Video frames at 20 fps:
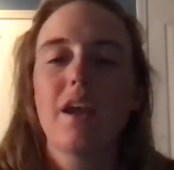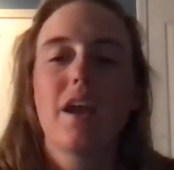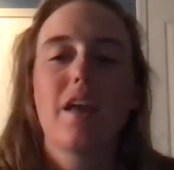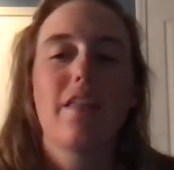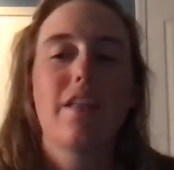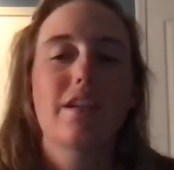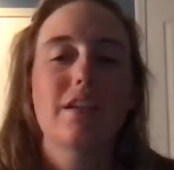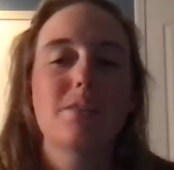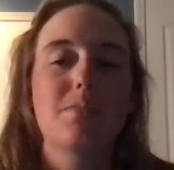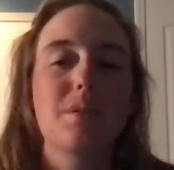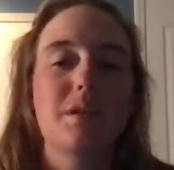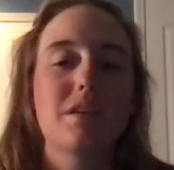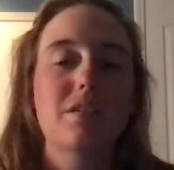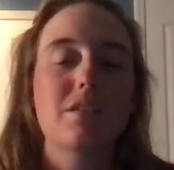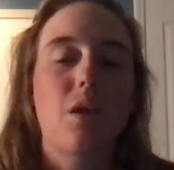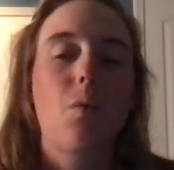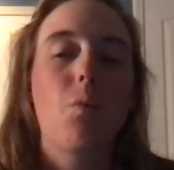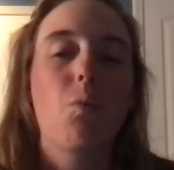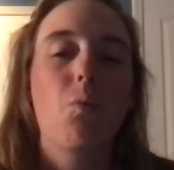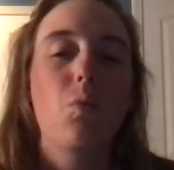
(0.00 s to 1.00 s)
And that is because
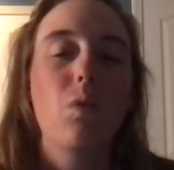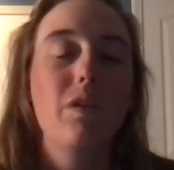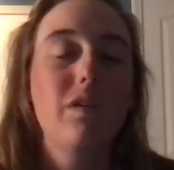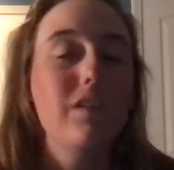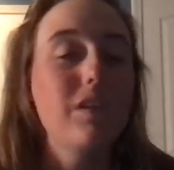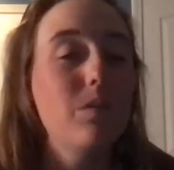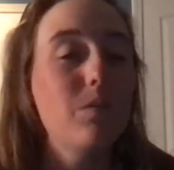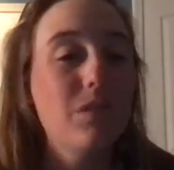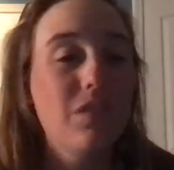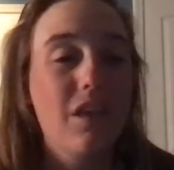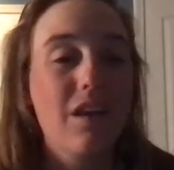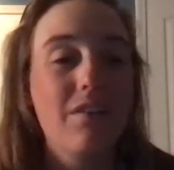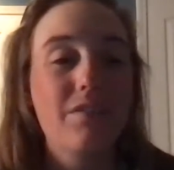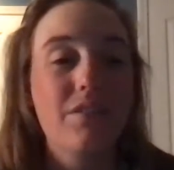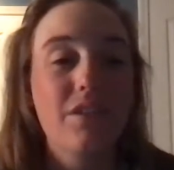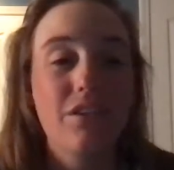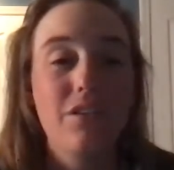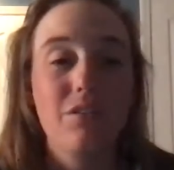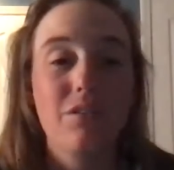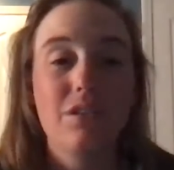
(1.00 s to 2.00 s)
I really would love
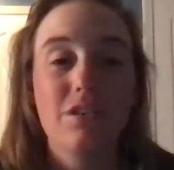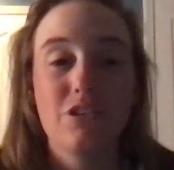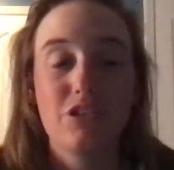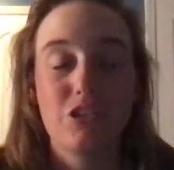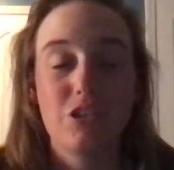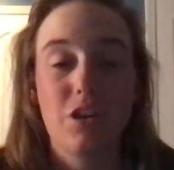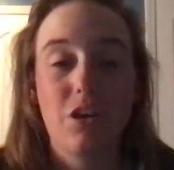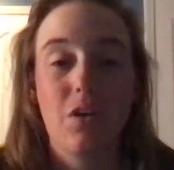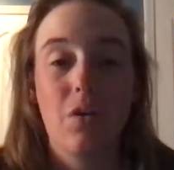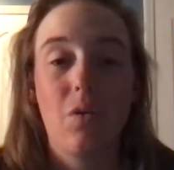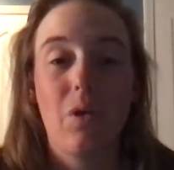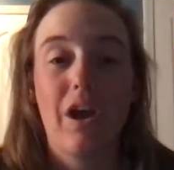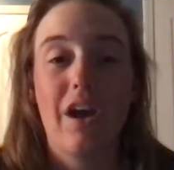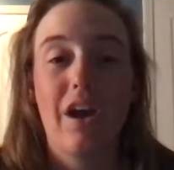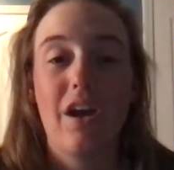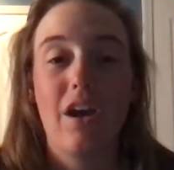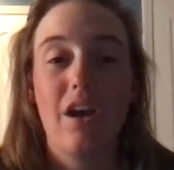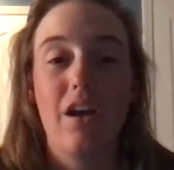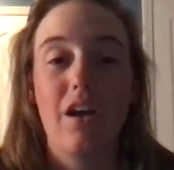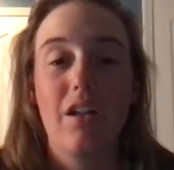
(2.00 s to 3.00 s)
to do this show
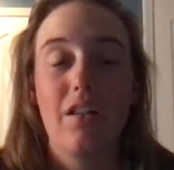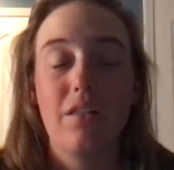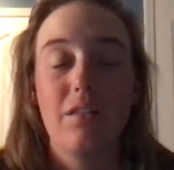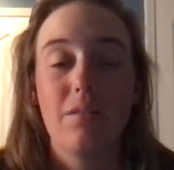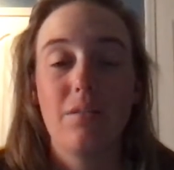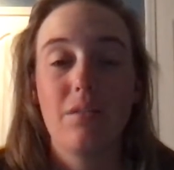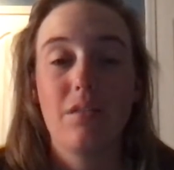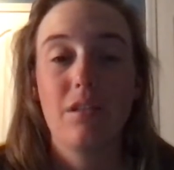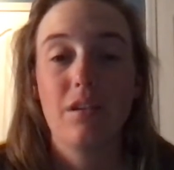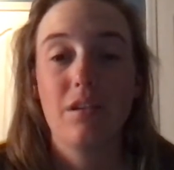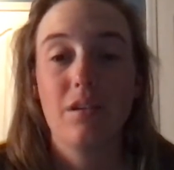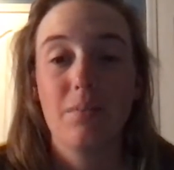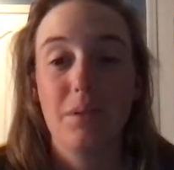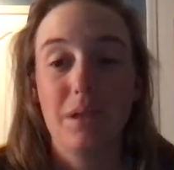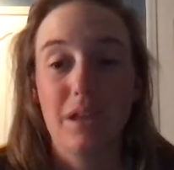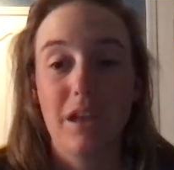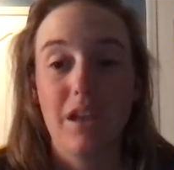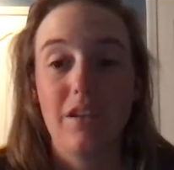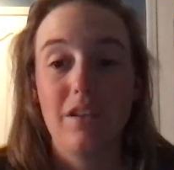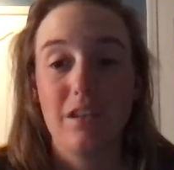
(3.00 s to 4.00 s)
at the
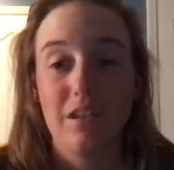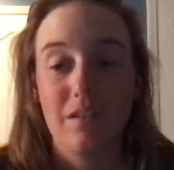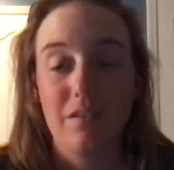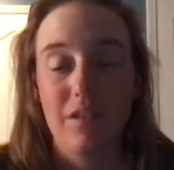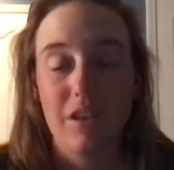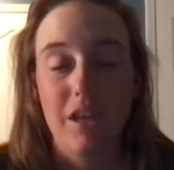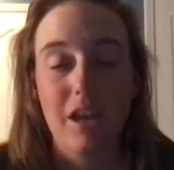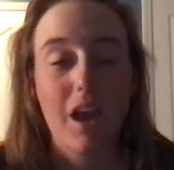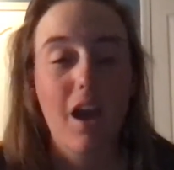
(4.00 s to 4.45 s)
BADV.